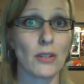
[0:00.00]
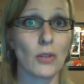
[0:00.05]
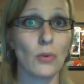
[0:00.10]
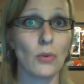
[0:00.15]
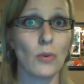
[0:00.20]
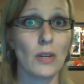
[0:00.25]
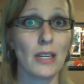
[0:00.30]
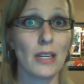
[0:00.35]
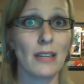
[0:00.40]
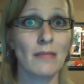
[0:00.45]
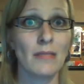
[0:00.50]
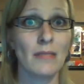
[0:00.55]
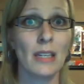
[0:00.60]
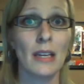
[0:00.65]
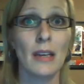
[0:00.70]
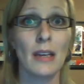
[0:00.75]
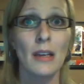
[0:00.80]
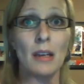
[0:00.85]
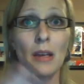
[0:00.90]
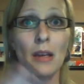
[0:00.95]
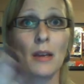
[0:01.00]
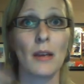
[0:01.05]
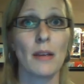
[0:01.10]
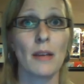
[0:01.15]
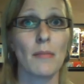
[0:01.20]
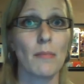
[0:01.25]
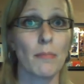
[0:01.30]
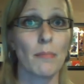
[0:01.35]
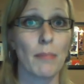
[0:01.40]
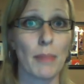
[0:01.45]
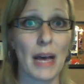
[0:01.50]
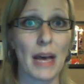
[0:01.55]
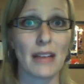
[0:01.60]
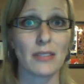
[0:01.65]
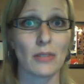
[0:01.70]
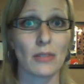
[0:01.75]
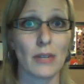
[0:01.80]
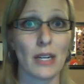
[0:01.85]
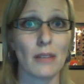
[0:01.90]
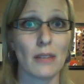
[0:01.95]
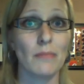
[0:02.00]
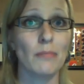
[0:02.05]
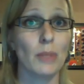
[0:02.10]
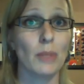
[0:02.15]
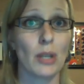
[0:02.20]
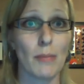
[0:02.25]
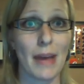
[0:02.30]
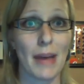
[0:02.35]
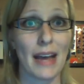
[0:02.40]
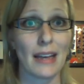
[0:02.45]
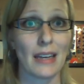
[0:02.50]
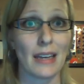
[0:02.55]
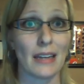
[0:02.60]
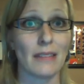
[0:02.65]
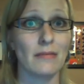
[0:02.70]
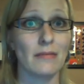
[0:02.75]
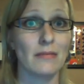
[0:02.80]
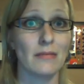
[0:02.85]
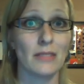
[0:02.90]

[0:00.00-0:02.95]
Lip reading: toy, pass it around, put it back in.